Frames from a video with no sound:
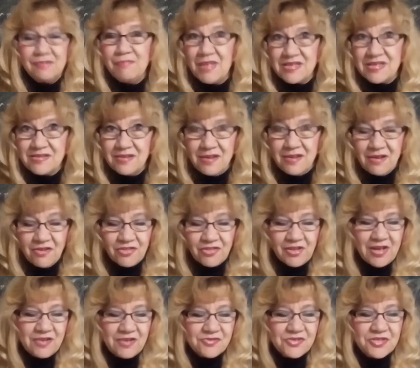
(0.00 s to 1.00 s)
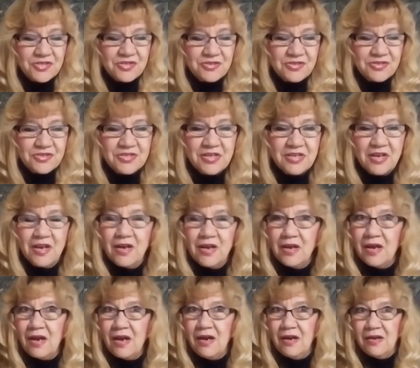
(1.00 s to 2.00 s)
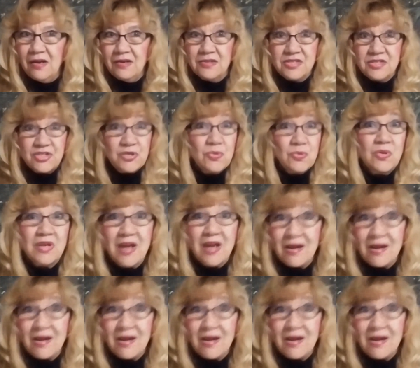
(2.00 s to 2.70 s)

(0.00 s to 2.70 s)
mental health counselors, school